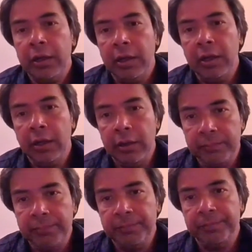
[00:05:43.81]

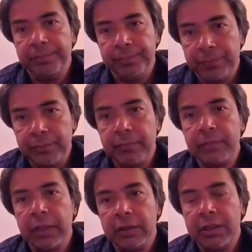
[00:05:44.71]

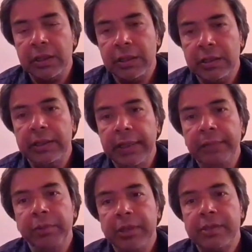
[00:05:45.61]
turned the
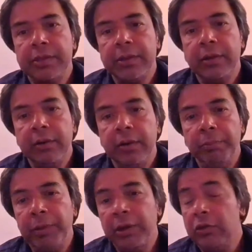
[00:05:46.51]
tables.
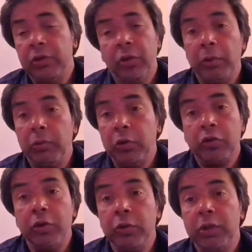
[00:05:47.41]
Mm. Because no one wants
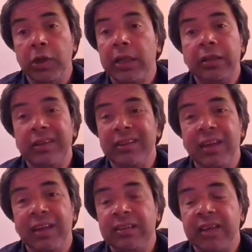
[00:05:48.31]
to do that. And these
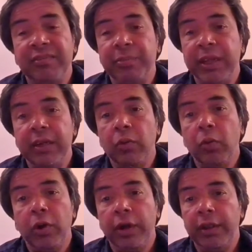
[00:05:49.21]
guys have been in
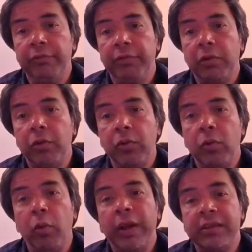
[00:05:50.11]
quarantine for
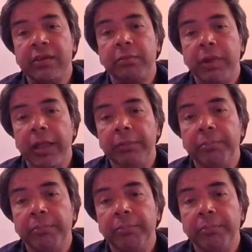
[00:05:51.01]
quite some time.